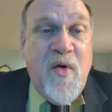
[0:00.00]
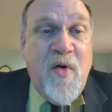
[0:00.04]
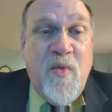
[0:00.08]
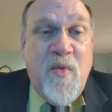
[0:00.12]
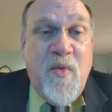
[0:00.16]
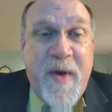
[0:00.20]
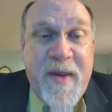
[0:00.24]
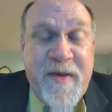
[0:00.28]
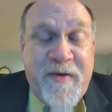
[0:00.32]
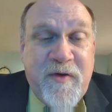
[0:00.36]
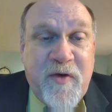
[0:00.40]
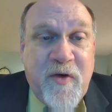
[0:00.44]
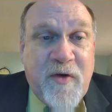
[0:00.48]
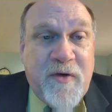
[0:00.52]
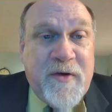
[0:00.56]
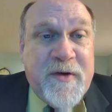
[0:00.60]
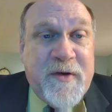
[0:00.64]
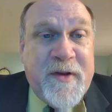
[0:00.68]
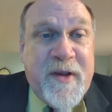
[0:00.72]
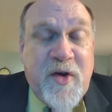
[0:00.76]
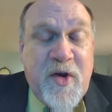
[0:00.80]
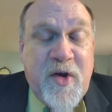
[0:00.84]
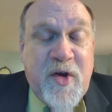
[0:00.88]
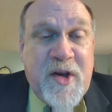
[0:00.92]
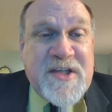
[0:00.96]
we certainly
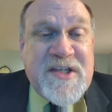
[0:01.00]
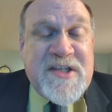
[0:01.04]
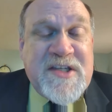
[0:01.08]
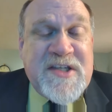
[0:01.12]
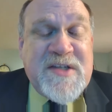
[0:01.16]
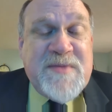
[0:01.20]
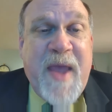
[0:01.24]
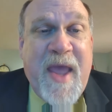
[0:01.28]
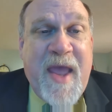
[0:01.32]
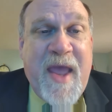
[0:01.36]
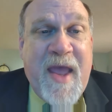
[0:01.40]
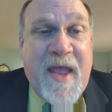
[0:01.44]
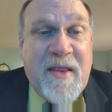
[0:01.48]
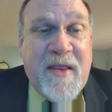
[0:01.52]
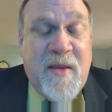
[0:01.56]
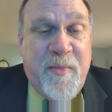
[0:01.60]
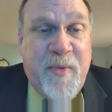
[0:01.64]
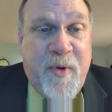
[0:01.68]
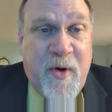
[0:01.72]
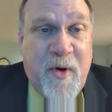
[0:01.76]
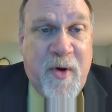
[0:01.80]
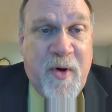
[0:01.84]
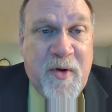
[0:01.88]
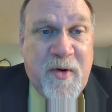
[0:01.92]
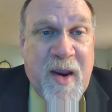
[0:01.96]
could expand the
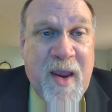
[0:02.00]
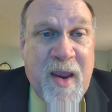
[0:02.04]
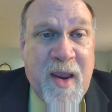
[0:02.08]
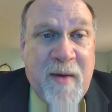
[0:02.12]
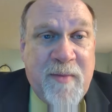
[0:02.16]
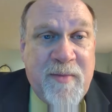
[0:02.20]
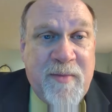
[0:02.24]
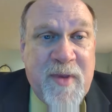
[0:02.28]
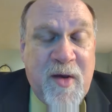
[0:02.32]
program.